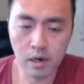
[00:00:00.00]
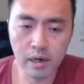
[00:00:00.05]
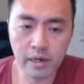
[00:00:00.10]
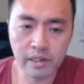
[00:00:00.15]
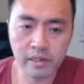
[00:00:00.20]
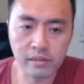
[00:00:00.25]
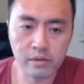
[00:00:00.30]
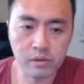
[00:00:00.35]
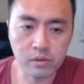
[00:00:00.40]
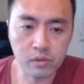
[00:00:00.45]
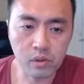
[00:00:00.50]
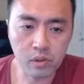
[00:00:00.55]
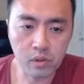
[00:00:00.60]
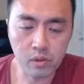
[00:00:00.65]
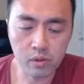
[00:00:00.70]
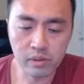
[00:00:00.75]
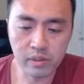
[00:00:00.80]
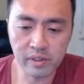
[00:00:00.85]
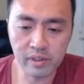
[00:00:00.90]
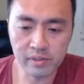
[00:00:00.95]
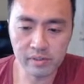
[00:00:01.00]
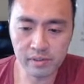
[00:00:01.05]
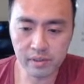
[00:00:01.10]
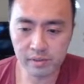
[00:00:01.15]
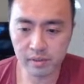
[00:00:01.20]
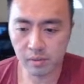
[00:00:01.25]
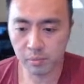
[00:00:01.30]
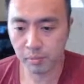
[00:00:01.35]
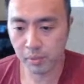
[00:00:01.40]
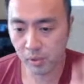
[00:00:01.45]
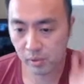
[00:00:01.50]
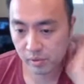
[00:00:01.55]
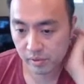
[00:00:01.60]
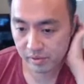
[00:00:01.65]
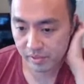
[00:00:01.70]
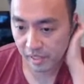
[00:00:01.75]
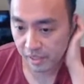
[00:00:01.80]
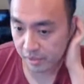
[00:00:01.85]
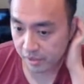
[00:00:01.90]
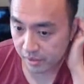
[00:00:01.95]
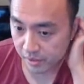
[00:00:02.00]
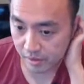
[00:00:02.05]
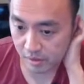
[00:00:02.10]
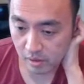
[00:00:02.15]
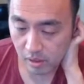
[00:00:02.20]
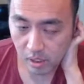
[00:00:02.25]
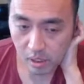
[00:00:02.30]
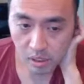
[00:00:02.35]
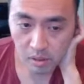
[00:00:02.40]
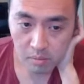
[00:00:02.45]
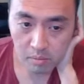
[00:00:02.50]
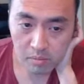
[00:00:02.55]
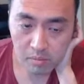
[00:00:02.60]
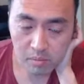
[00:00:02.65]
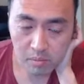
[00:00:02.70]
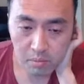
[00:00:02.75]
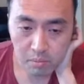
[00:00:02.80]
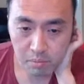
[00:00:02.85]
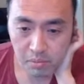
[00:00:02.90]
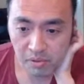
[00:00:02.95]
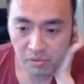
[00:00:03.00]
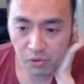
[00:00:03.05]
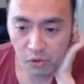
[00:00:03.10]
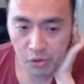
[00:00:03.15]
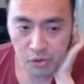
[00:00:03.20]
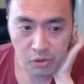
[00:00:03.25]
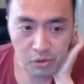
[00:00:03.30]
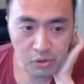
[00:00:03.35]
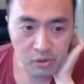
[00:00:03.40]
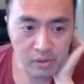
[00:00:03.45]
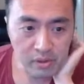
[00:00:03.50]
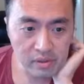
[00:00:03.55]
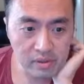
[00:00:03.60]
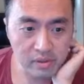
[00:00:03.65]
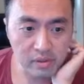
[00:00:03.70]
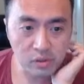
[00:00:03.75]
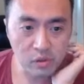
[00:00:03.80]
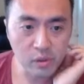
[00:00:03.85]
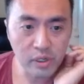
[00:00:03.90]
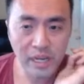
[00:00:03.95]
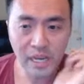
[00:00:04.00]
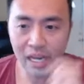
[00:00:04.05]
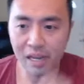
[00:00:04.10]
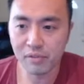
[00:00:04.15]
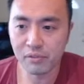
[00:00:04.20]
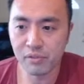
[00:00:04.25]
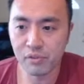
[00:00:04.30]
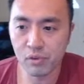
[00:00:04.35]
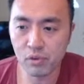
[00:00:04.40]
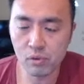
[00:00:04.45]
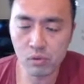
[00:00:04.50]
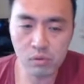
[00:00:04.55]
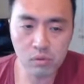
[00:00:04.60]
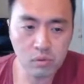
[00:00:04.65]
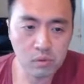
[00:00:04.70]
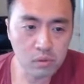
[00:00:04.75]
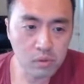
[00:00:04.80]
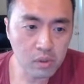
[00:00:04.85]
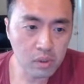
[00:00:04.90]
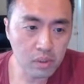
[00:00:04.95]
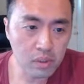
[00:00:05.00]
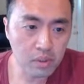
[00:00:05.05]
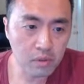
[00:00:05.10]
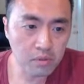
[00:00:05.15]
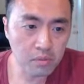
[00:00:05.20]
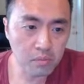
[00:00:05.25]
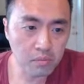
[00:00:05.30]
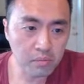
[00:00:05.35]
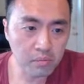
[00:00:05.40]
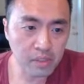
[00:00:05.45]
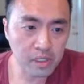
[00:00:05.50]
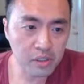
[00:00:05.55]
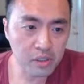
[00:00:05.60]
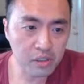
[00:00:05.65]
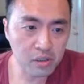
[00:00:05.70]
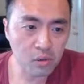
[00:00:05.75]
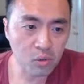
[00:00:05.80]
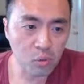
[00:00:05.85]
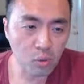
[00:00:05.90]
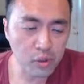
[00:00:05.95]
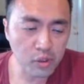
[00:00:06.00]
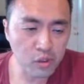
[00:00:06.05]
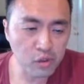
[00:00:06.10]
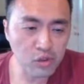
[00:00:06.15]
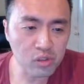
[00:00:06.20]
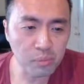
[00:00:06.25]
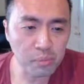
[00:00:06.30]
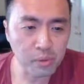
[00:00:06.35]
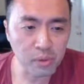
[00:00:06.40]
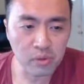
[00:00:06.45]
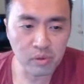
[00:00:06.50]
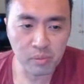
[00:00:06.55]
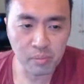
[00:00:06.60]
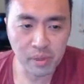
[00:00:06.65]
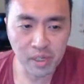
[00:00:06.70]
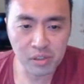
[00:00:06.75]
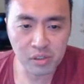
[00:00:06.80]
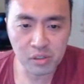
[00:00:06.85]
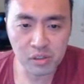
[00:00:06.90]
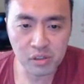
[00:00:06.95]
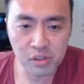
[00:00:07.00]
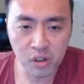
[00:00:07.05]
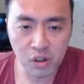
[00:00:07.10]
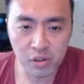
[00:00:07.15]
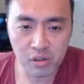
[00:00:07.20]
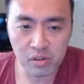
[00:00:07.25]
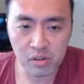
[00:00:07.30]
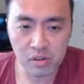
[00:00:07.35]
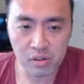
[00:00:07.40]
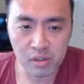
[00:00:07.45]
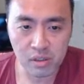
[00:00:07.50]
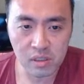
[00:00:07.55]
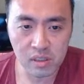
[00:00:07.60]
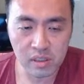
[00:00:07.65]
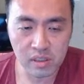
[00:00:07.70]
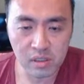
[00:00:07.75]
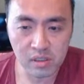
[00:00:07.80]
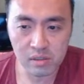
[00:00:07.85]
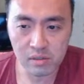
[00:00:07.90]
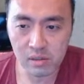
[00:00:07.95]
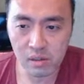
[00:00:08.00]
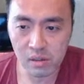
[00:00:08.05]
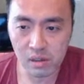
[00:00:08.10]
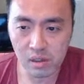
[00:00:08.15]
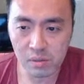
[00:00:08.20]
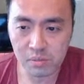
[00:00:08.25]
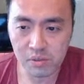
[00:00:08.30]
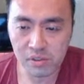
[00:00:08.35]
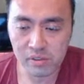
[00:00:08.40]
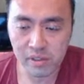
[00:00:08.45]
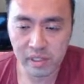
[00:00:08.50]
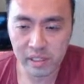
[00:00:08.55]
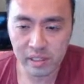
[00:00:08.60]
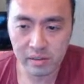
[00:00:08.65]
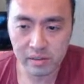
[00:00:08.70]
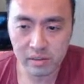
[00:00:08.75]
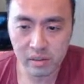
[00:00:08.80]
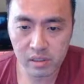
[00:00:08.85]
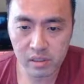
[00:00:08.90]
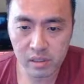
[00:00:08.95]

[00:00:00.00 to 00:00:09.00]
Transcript: right, so this is the builder section. Before you do this, you have to make sure when you use Builder, make sure all your cookies are up to date.